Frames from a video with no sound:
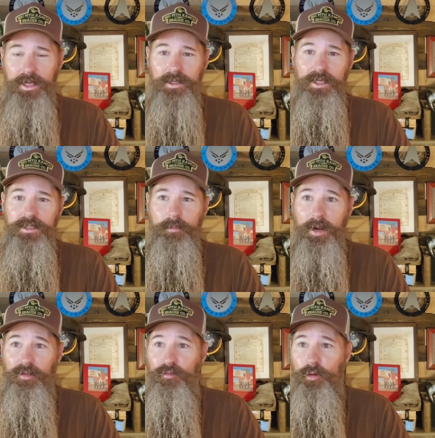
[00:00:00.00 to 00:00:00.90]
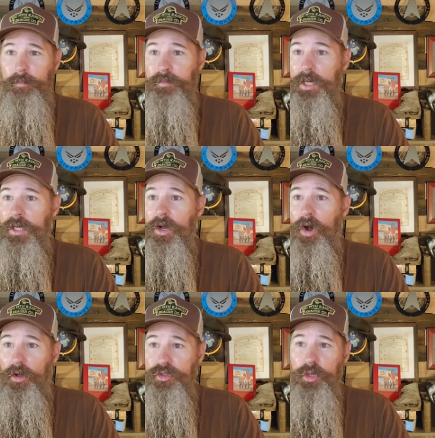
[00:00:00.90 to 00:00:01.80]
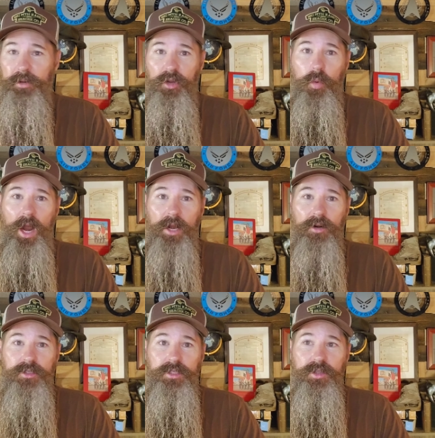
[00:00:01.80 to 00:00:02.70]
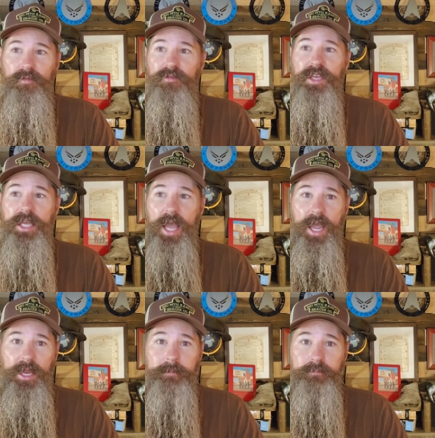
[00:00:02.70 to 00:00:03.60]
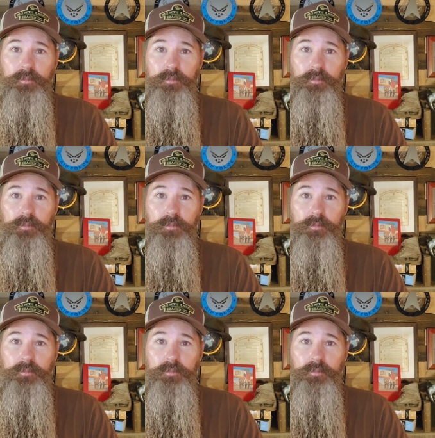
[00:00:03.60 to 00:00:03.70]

that's a mouthful, also requires the VA